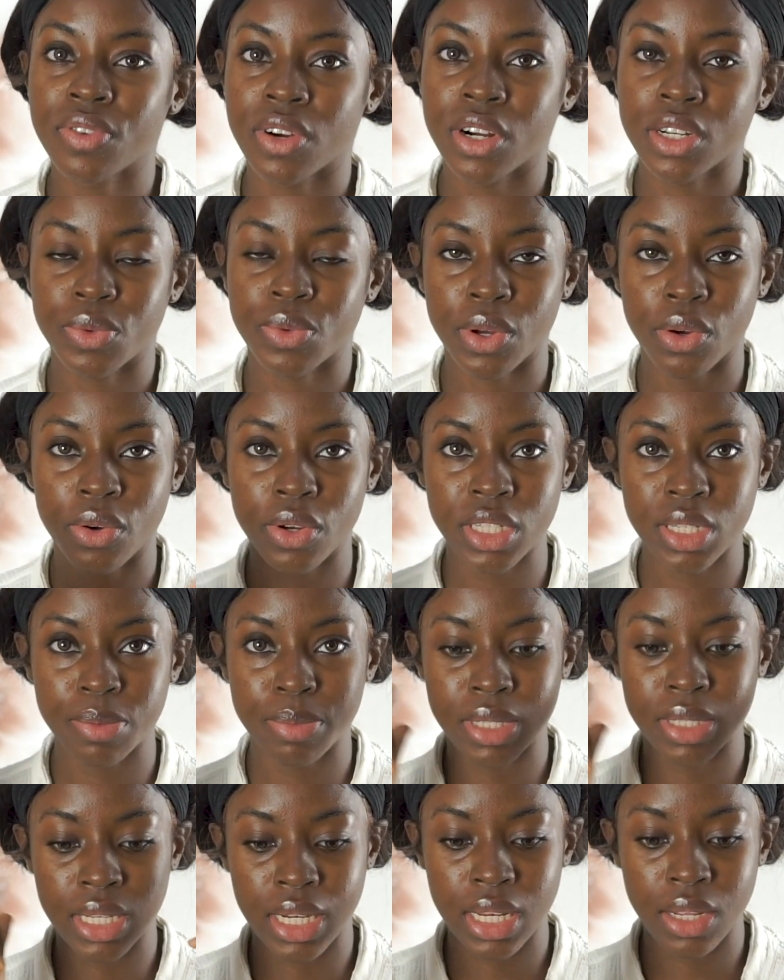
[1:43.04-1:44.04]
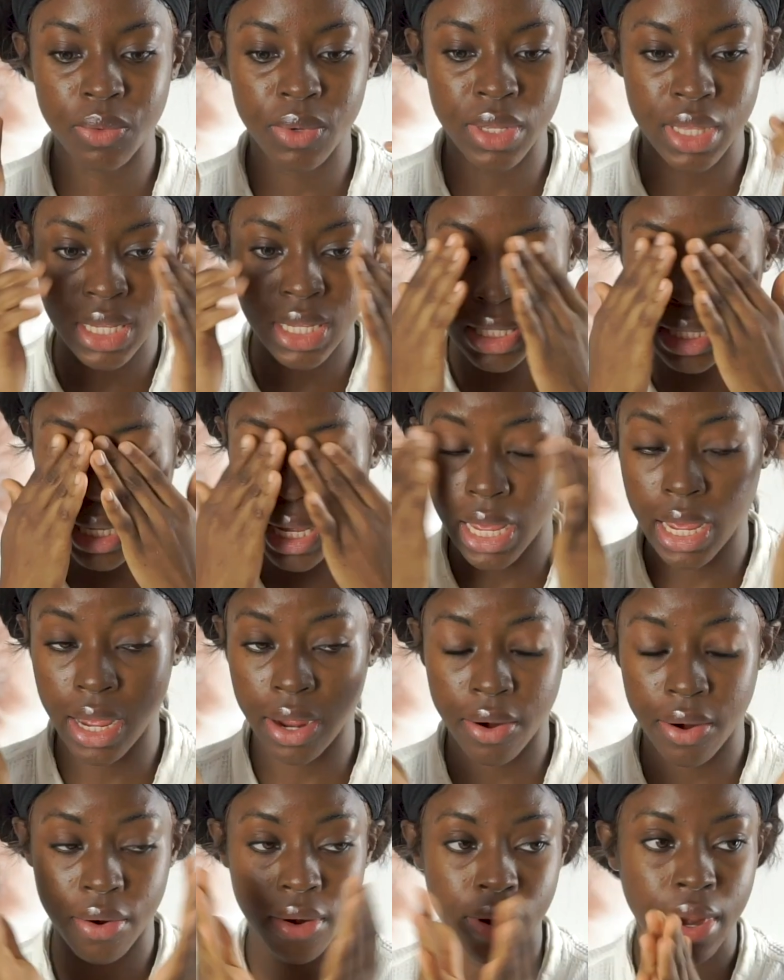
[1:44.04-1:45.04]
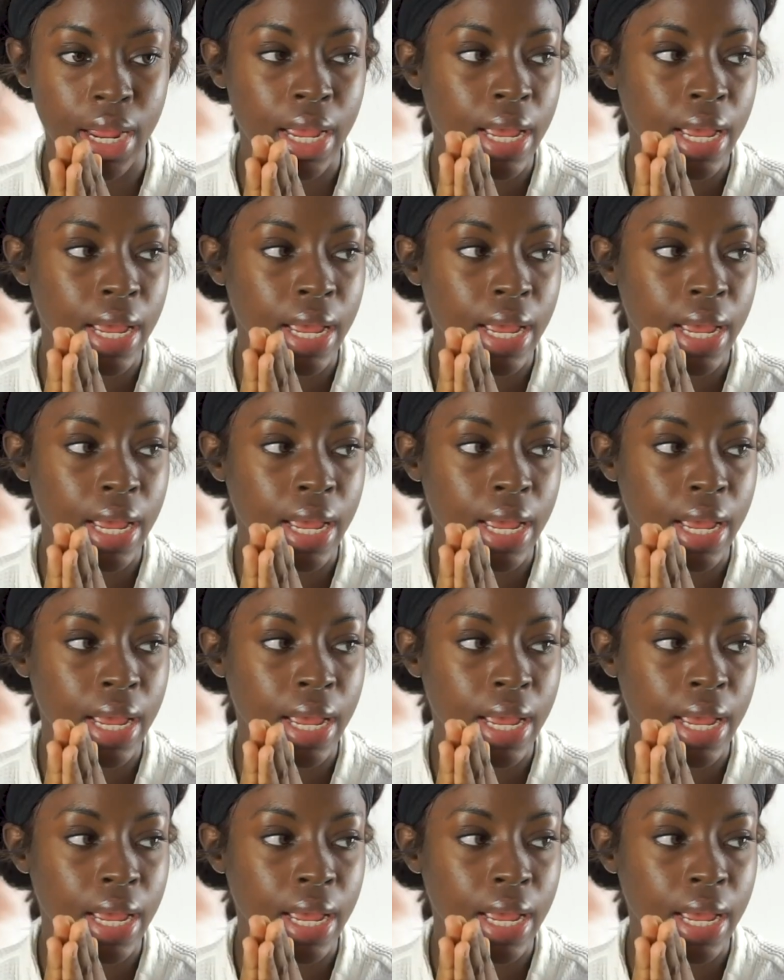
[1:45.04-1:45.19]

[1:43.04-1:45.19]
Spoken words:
first, we're going to be dealing with this hair.